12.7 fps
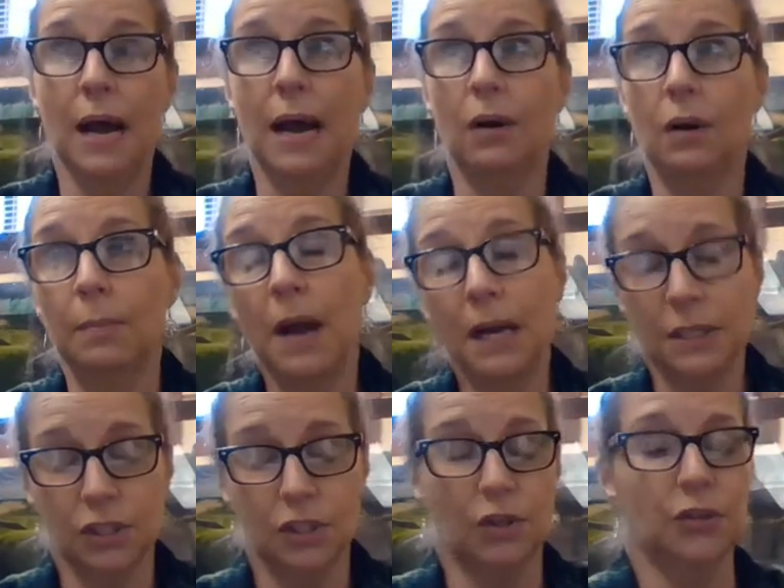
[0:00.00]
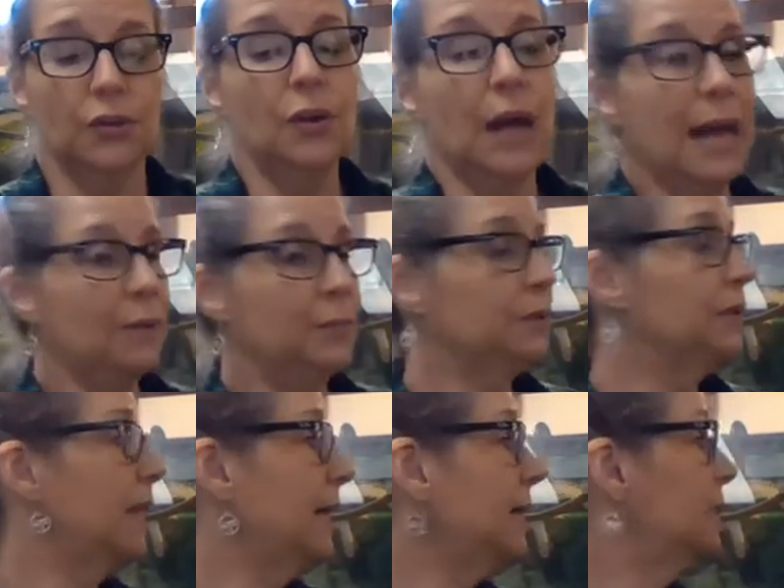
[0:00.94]
our box turtle, I would
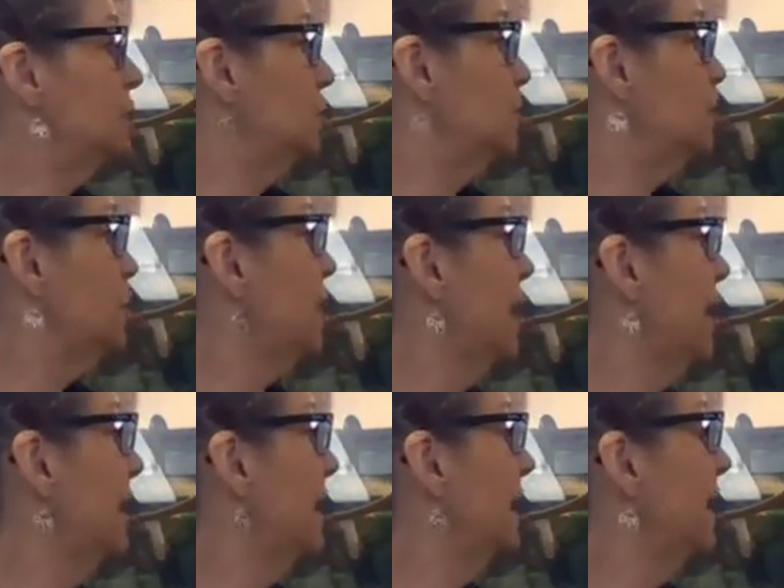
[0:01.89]
like to thank